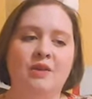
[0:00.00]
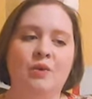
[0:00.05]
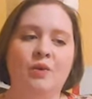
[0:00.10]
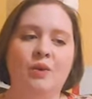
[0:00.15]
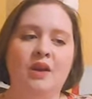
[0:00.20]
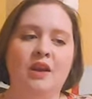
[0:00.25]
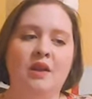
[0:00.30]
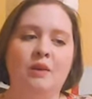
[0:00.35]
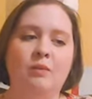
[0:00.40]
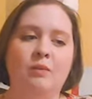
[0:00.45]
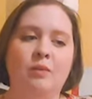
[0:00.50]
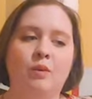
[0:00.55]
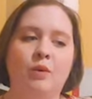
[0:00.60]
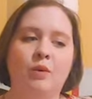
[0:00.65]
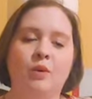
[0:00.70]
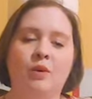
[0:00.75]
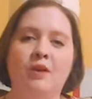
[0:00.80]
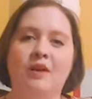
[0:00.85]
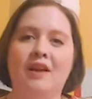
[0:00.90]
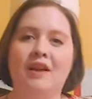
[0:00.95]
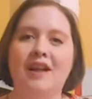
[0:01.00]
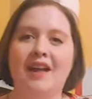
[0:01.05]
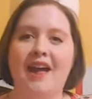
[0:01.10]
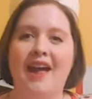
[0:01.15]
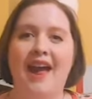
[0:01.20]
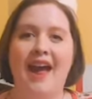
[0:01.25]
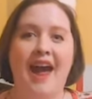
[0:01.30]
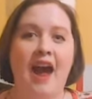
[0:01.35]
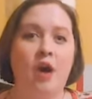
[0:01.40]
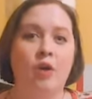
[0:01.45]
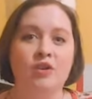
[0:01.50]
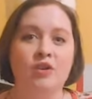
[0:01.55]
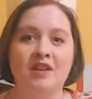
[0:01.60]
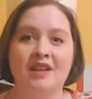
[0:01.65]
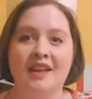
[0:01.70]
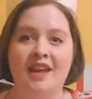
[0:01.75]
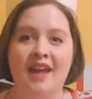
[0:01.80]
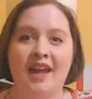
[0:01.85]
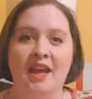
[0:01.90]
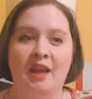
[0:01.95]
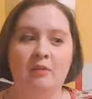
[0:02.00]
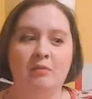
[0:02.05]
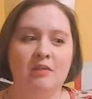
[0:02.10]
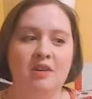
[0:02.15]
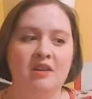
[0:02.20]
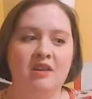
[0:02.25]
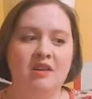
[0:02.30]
quick pull. Out it came.